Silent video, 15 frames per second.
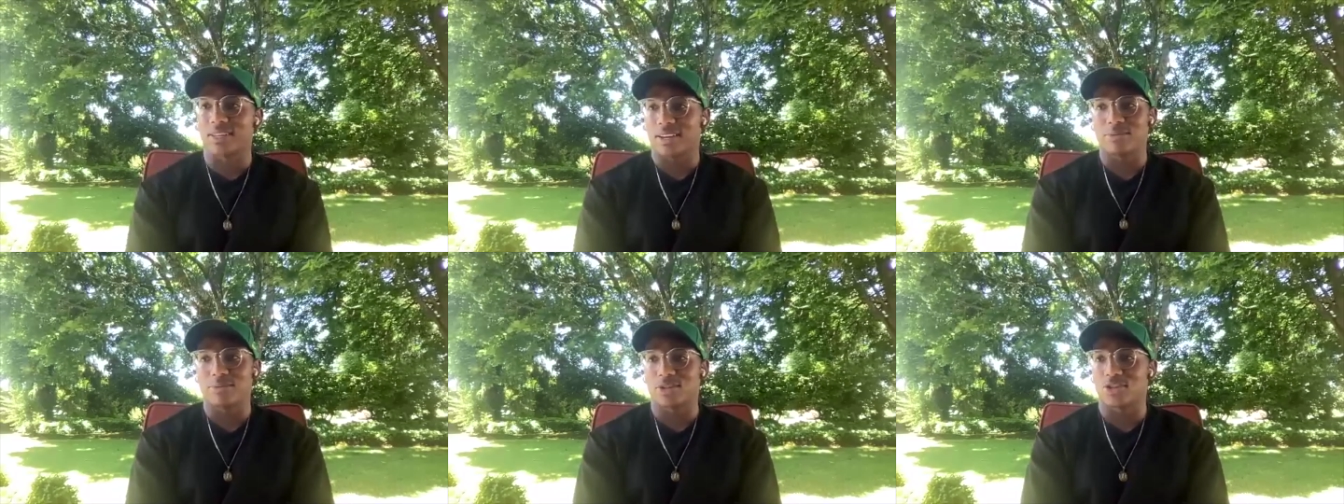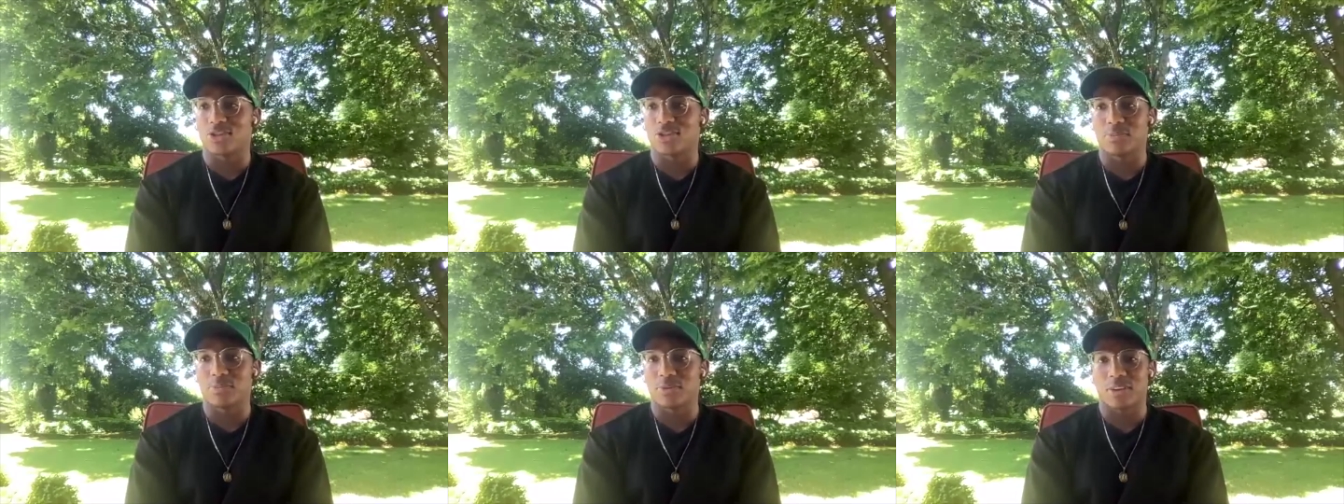I'm just
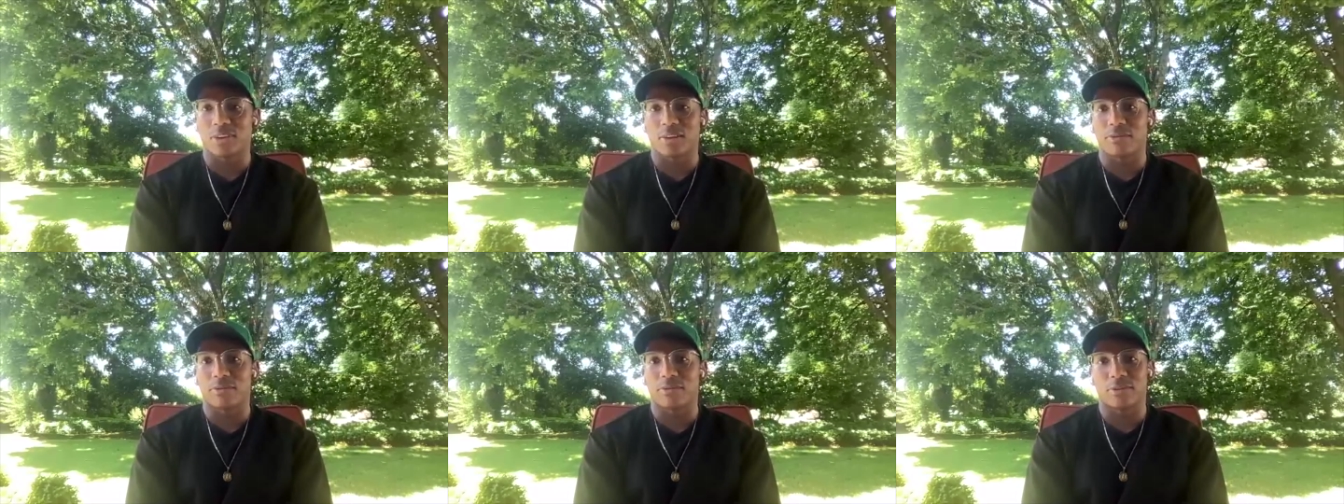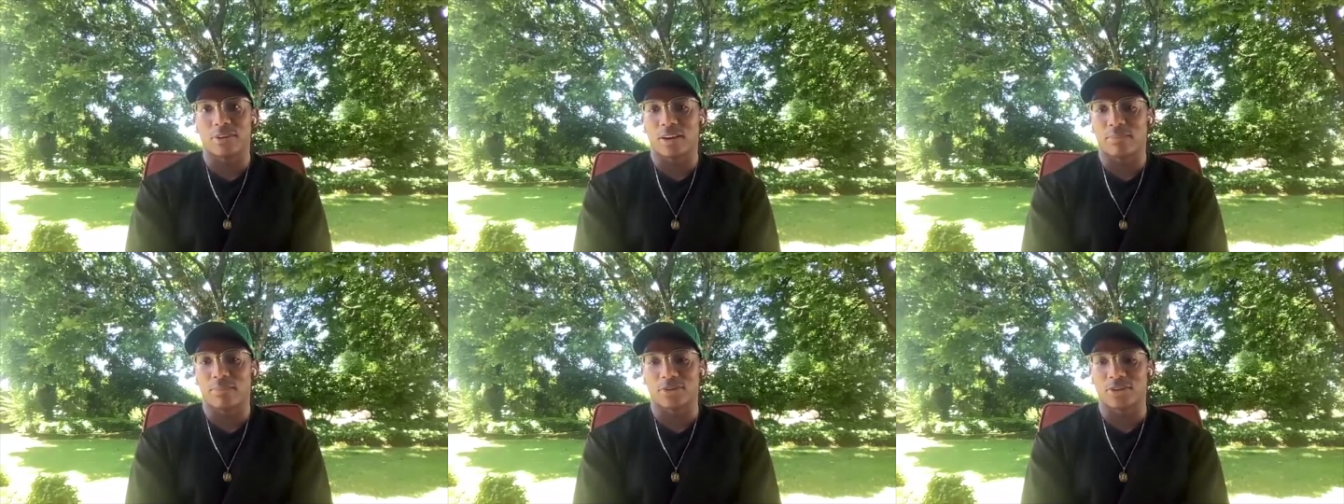super thankful for the
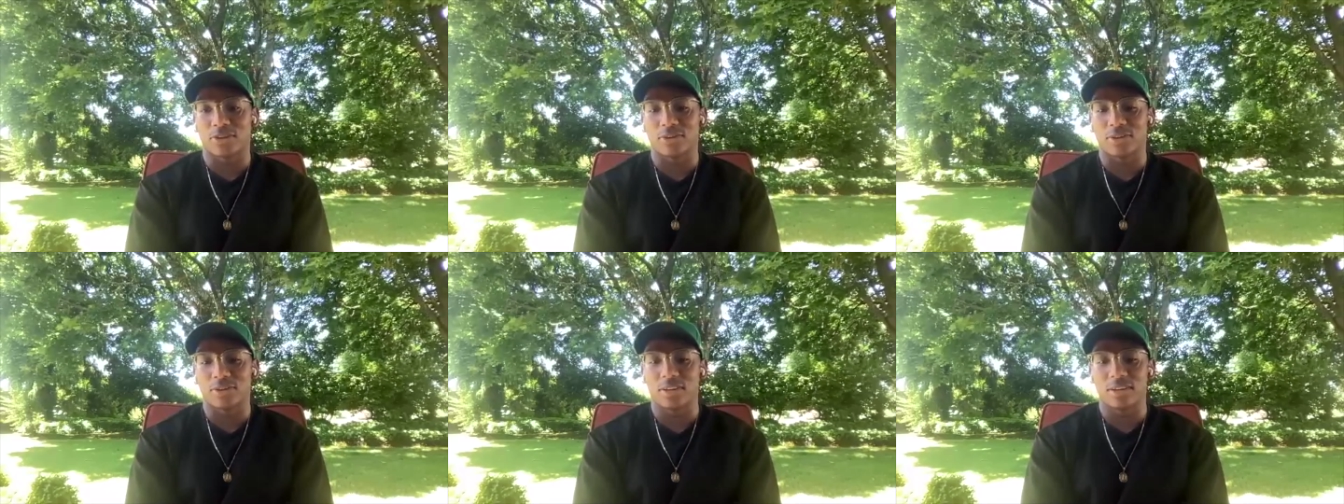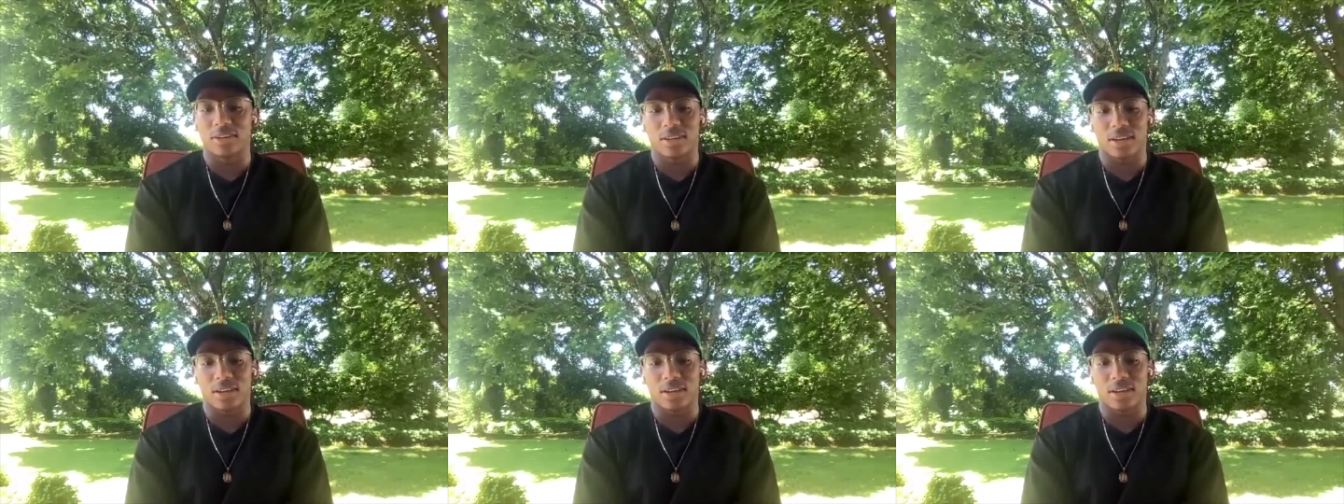opportunity,